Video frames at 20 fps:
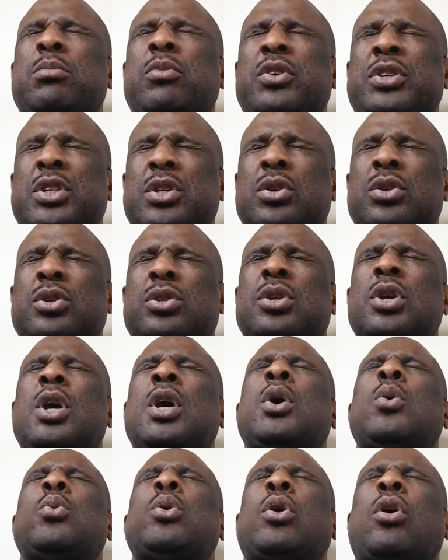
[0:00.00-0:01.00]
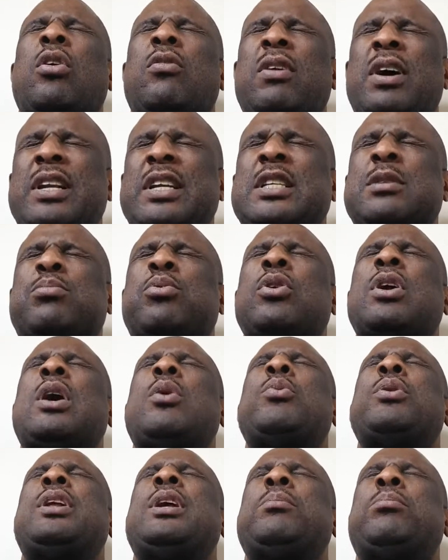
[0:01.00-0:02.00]
the name of Jesus. We cover this
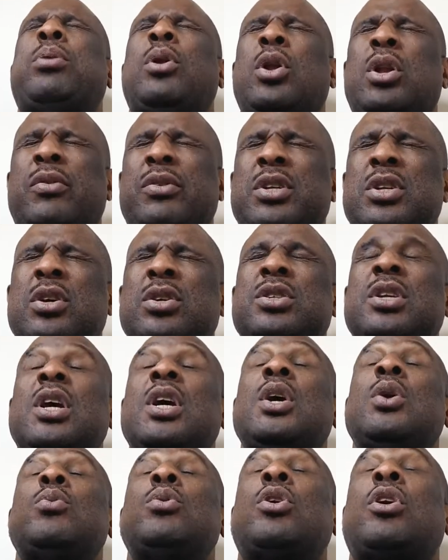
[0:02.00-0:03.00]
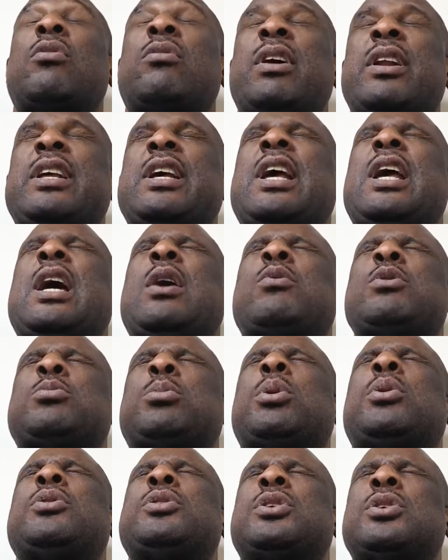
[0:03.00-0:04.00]
program with the blood of Jesus. We cover the air with
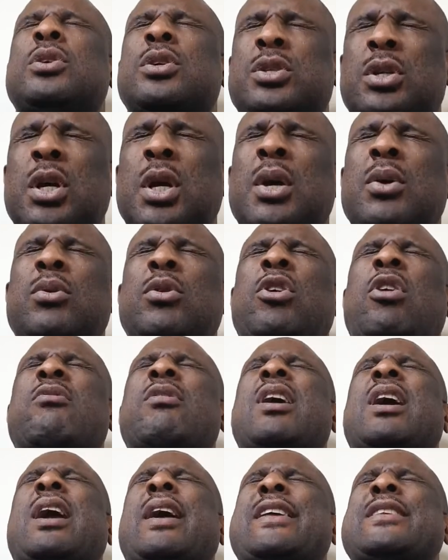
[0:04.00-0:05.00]
the blood of Jesus. We cover our